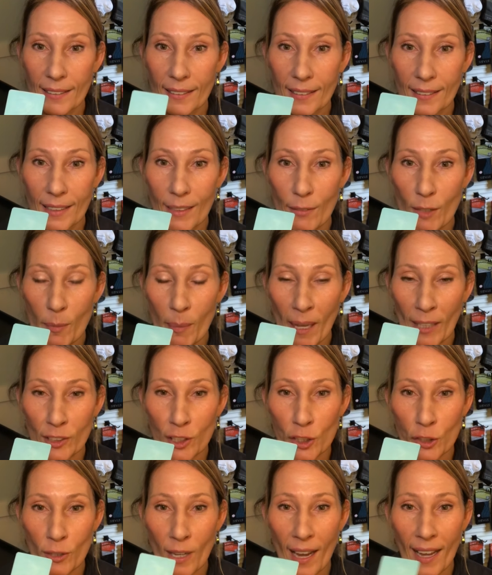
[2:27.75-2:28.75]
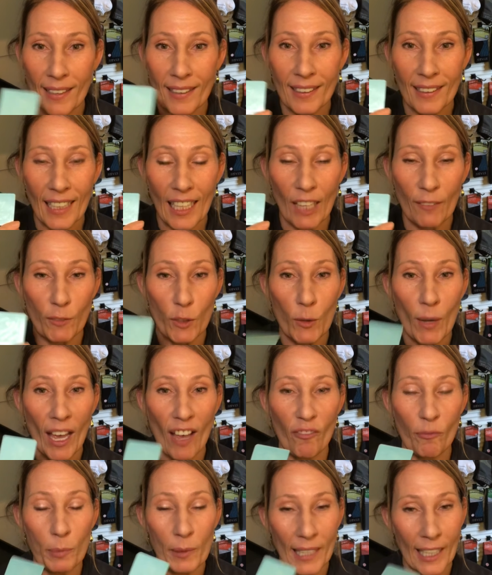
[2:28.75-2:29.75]
give the patch a try. If you
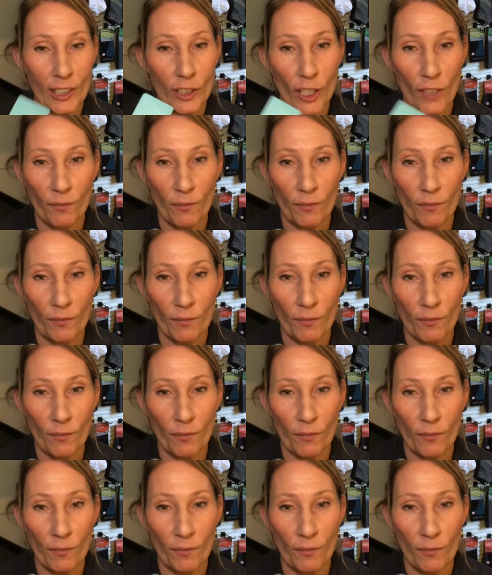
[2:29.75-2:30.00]
have plantar